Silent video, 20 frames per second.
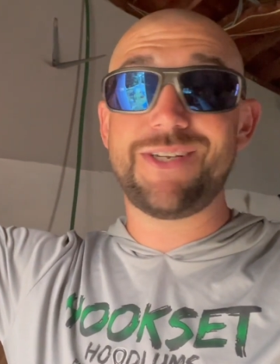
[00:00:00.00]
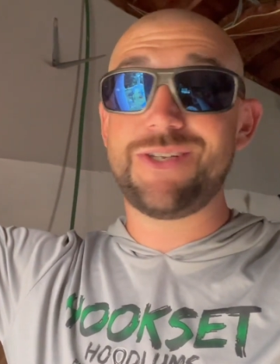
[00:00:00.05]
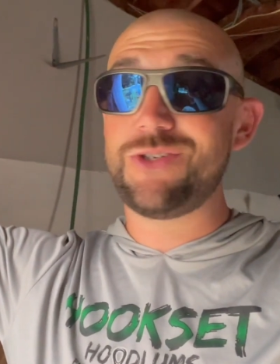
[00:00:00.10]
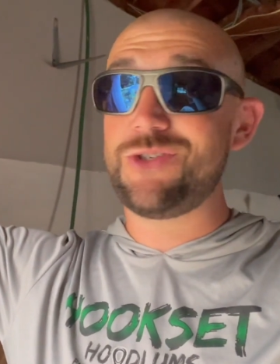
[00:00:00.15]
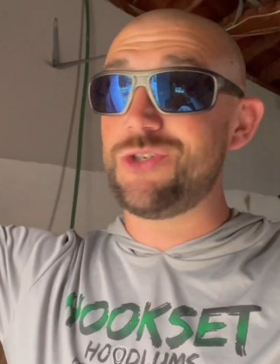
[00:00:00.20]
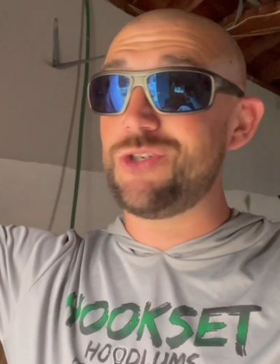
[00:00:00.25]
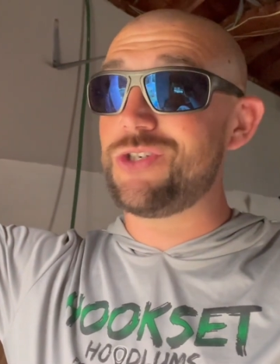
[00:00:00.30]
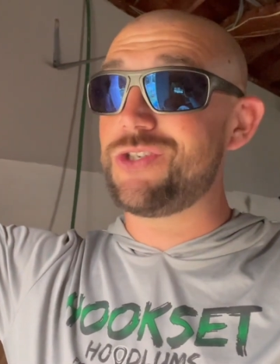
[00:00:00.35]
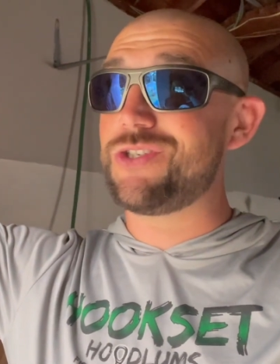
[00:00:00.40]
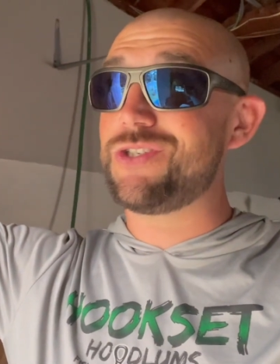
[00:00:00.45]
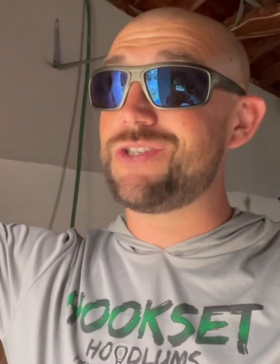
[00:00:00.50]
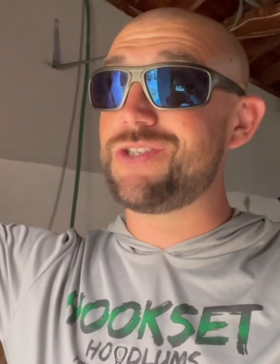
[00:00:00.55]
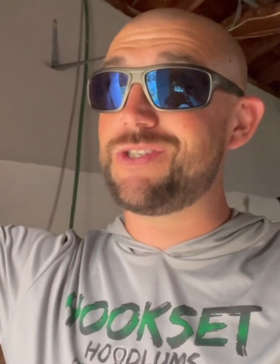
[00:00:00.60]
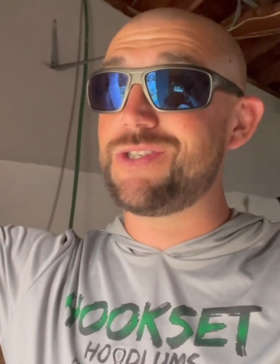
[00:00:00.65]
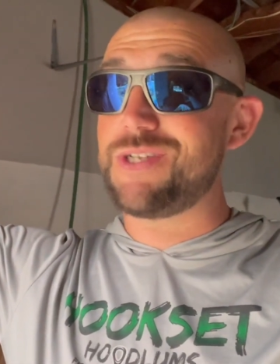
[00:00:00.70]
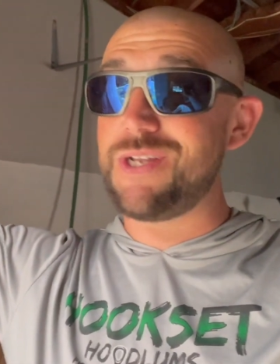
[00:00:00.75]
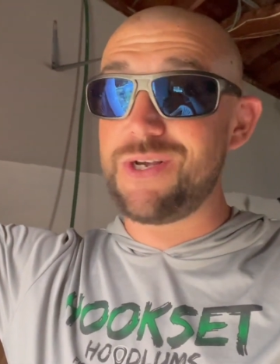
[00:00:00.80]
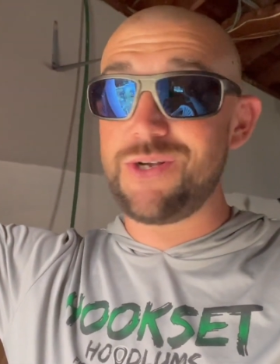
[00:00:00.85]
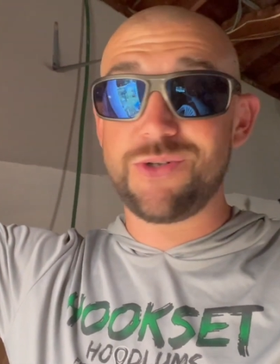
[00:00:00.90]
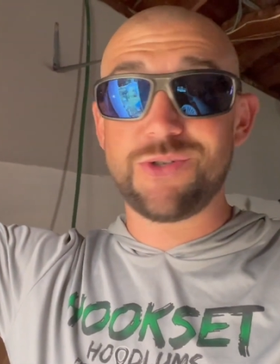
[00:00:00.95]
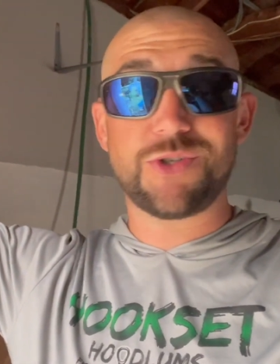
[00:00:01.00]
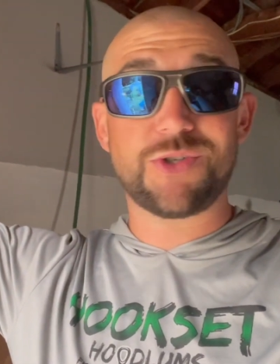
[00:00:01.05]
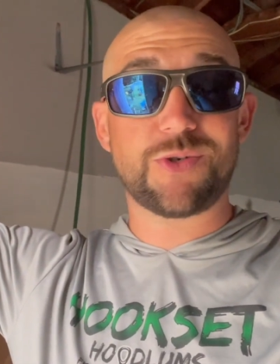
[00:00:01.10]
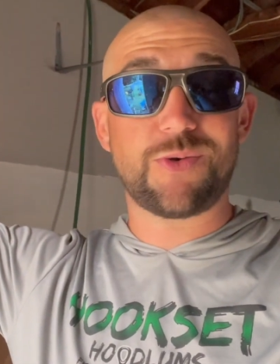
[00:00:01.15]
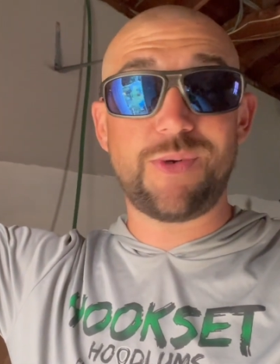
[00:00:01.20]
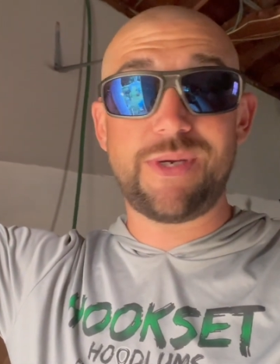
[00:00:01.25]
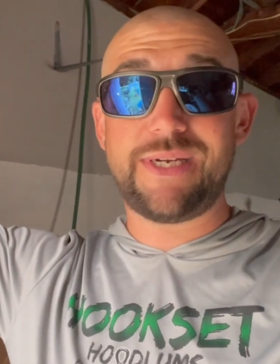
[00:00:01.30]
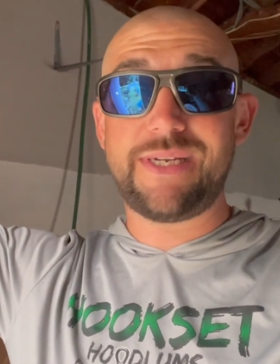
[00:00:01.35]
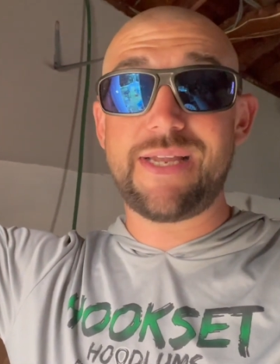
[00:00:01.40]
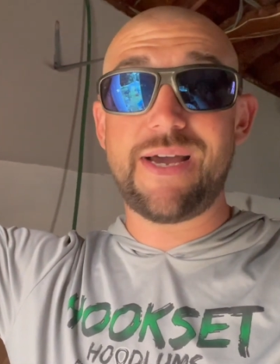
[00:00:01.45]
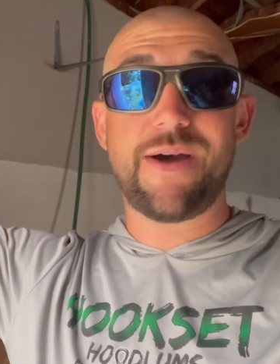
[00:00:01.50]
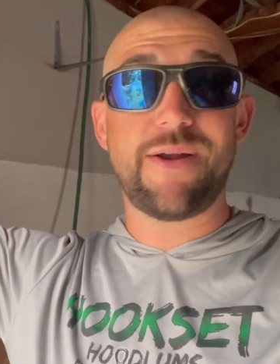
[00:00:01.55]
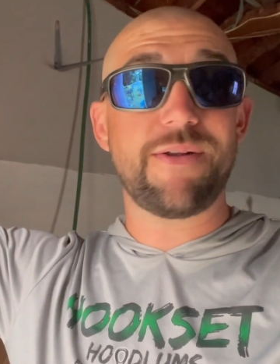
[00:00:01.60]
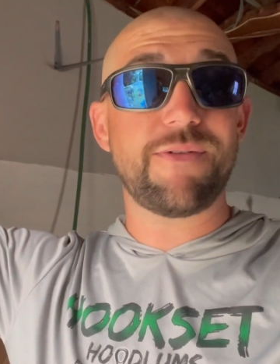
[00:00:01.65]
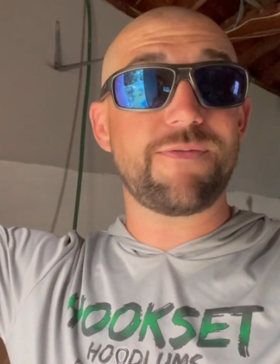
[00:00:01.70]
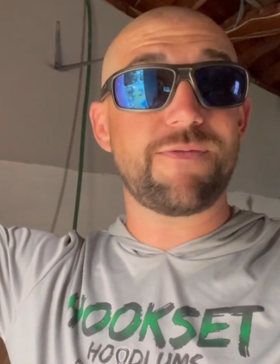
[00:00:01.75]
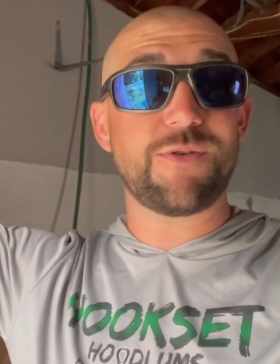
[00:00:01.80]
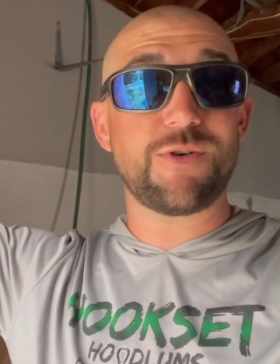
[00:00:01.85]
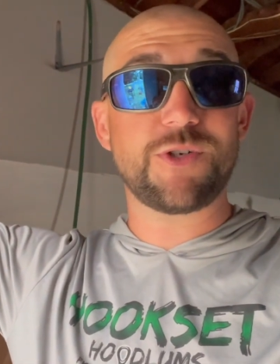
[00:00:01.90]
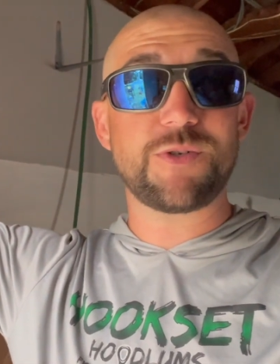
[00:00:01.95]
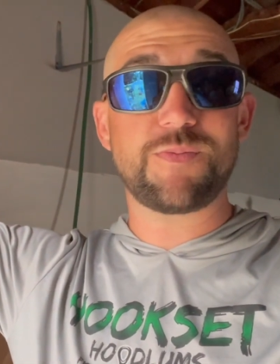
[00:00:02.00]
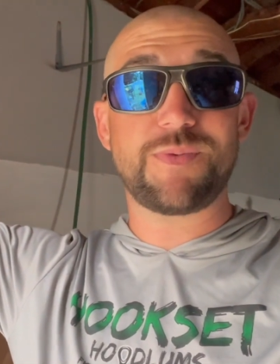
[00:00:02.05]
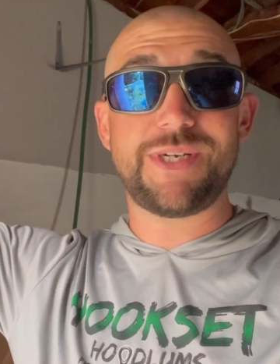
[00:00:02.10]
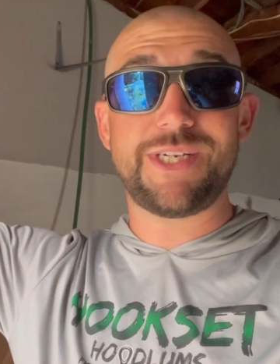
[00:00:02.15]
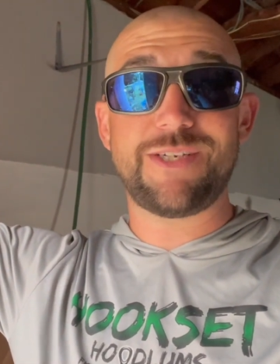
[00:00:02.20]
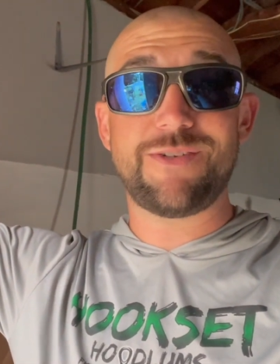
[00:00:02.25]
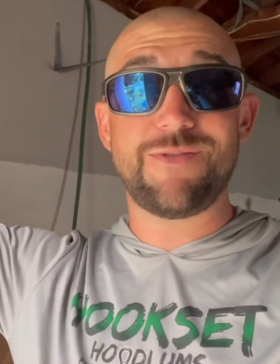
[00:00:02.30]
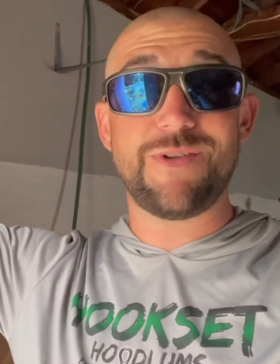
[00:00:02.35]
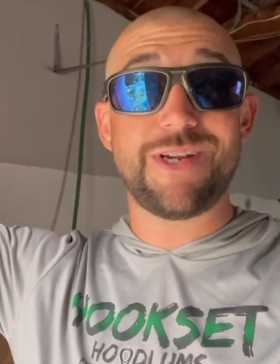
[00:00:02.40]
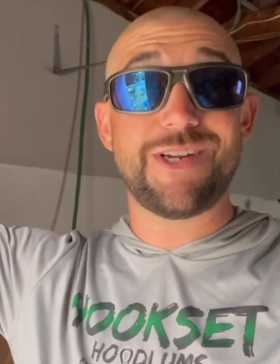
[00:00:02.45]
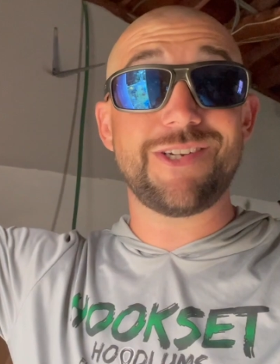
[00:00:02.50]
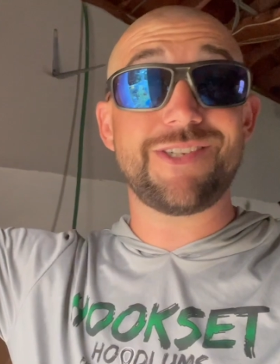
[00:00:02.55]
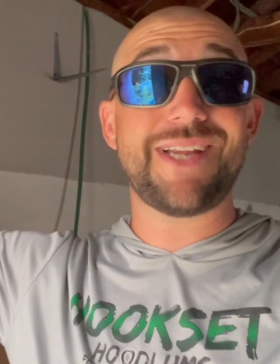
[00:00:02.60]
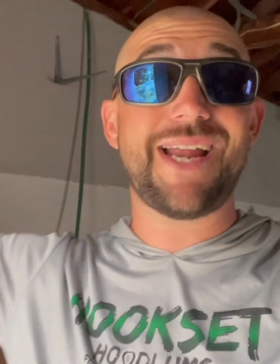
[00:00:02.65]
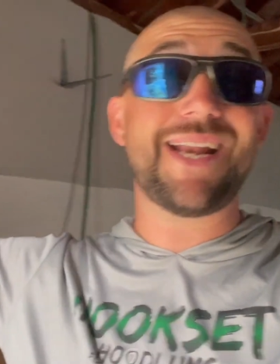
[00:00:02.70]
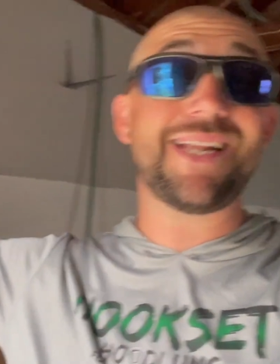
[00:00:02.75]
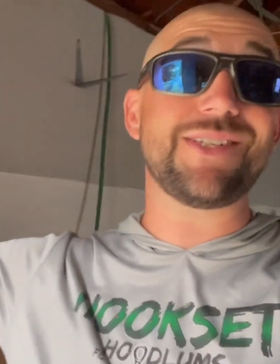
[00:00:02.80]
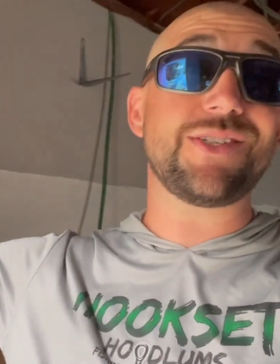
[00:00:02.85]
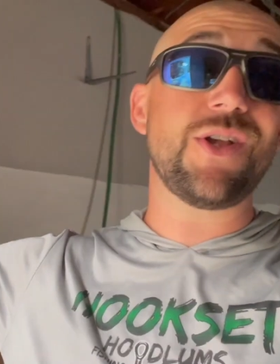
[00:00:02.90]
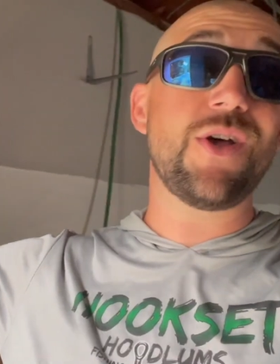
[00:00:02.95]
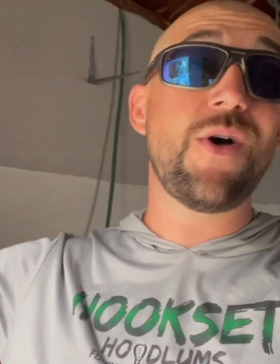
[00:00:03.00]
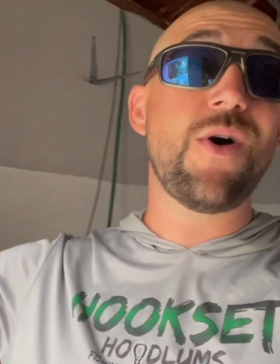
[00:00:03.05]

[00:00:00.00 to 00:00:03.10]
just still squeaked out a first place finish. That is